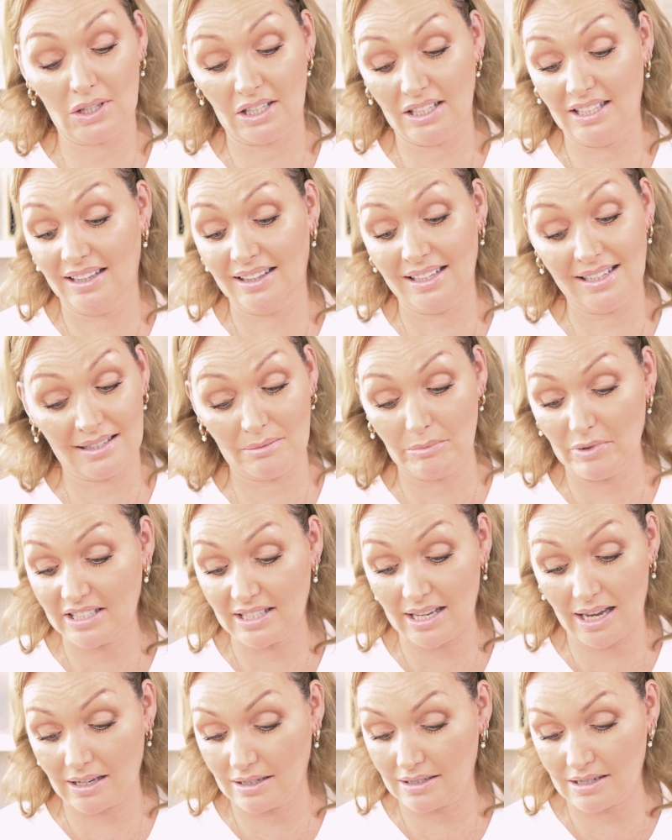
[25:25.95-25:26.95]
This is my
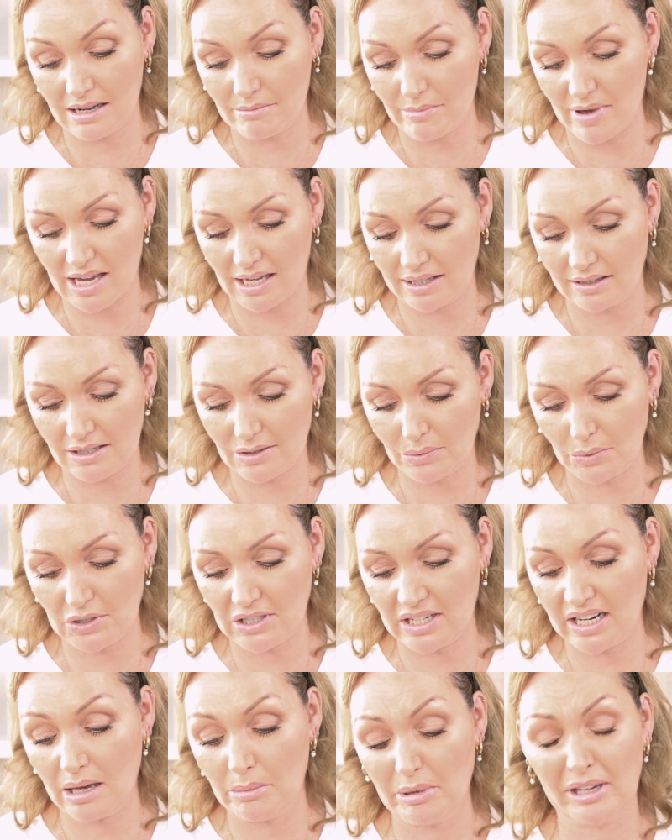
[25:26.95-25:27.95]
second time making this one
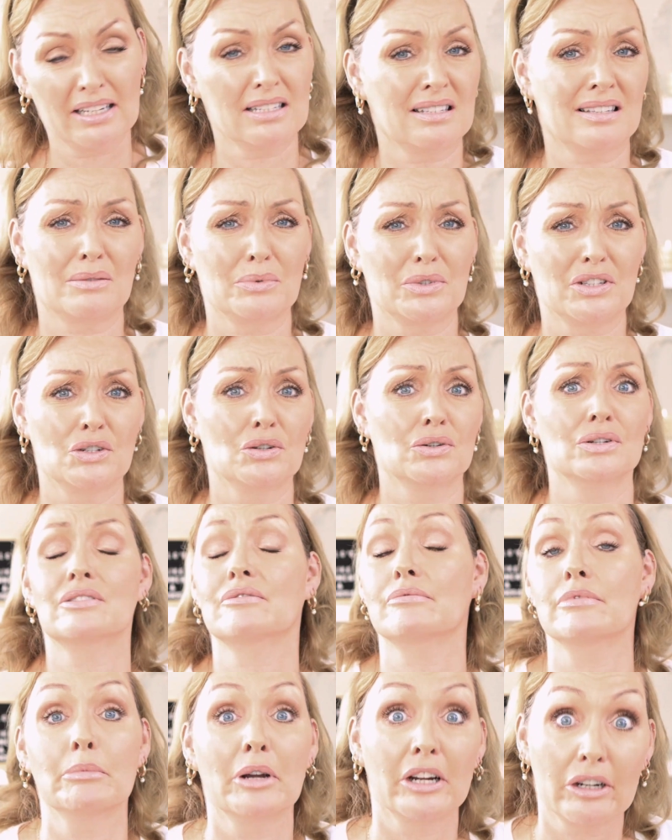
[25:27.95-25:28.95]
today because there was
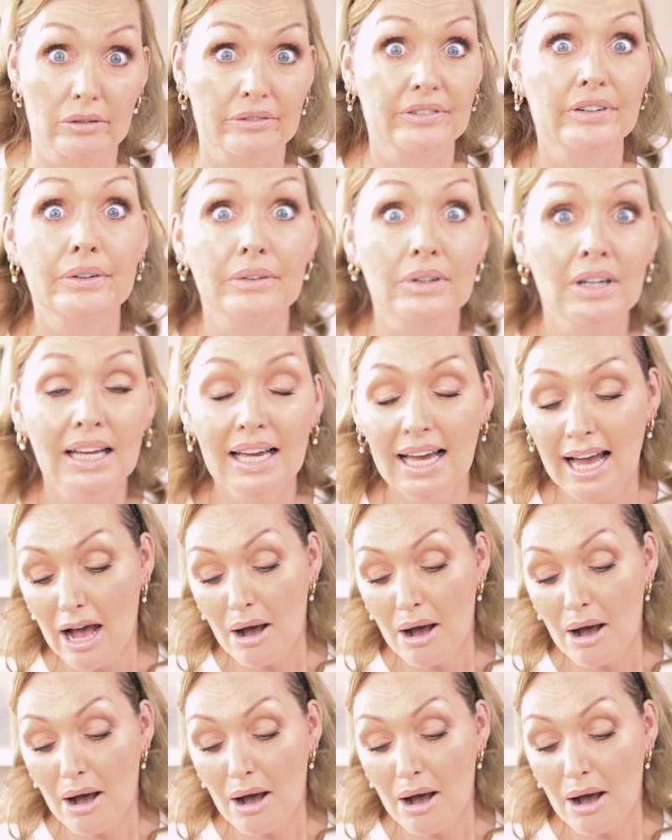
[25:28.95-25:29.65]
noise from the microphone.